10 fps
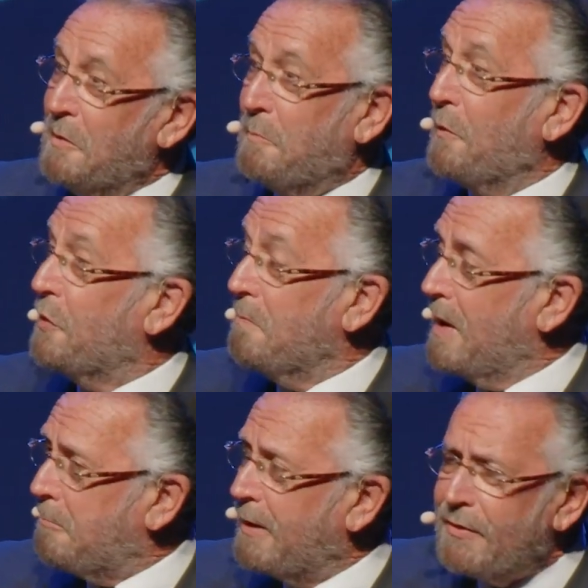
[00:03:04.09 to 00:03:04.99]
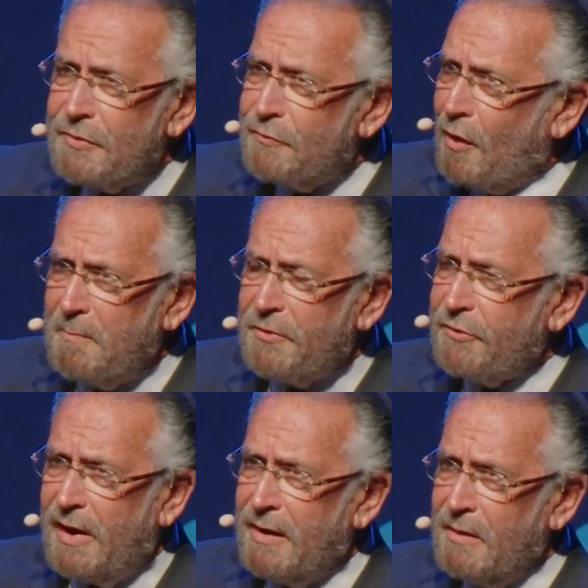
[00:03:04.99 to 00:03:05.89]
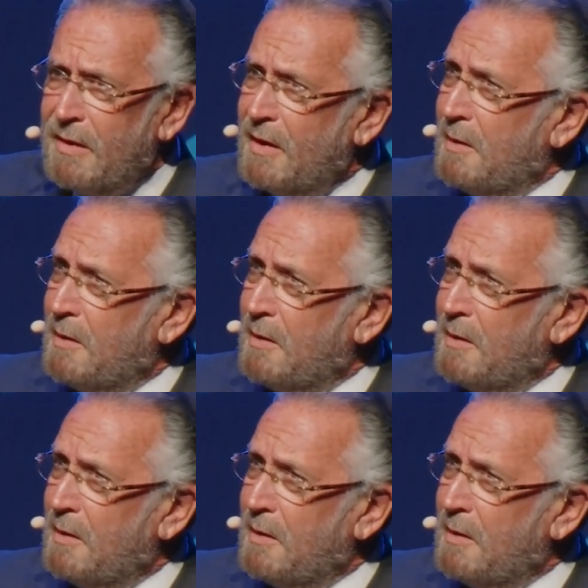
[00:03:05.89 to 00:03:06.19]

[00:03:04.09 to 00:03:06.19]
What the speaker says: both in my place of domicile,